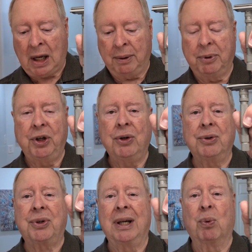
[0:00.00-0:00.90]
I'm going to
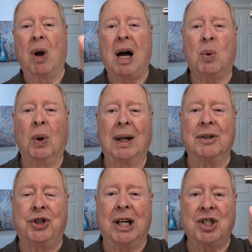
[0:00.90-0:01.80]
use the Rockwell
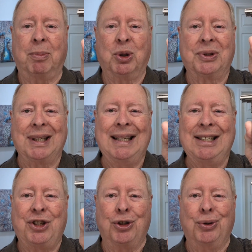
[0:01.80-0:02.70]
adjustable
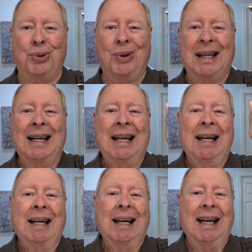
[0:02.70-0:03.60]
T2
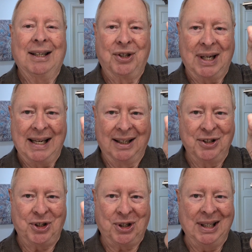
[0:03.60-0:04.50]
in
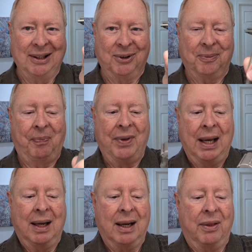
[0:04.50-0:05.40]
stainless steel.
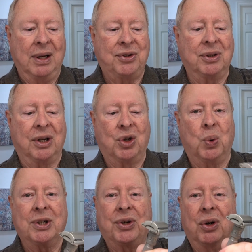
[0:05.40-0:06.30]
Now this is a
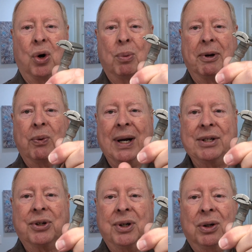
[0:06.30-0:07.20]
twist to open
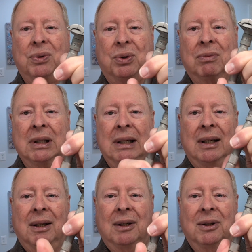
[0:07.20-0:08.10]
razor. You
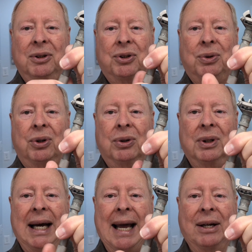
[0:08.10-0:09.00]

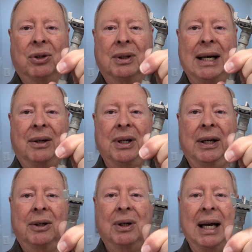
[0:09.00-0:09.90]
turn the handle down
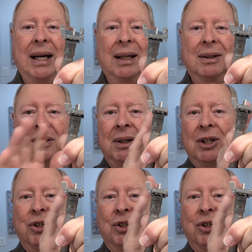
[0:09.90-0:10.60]
here and the